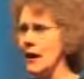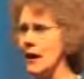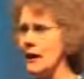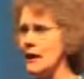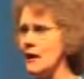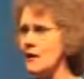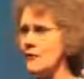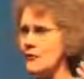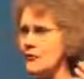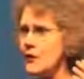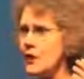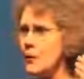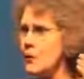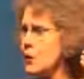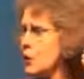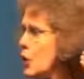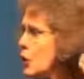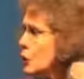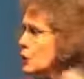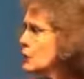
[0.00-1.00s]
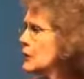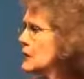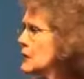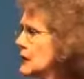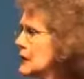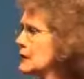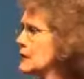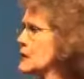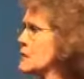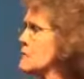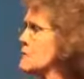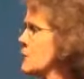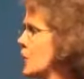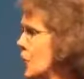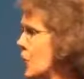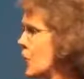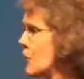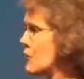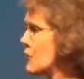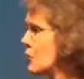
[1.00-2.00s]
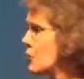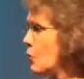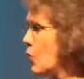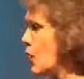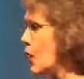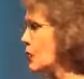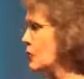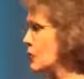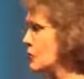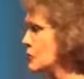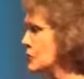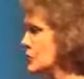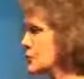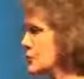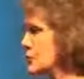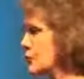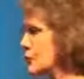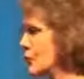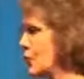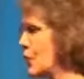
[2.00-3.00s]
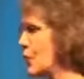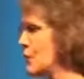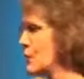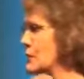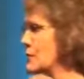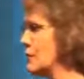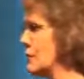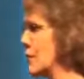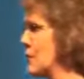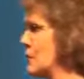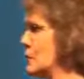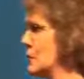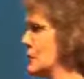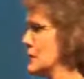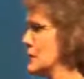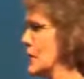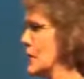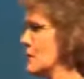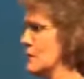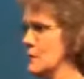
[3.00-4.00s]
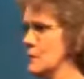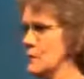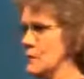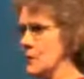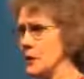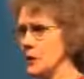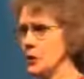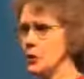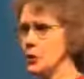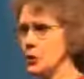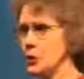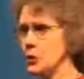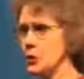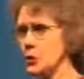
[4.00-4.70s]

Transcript: And if they would only get them on the water, so far these families haven't been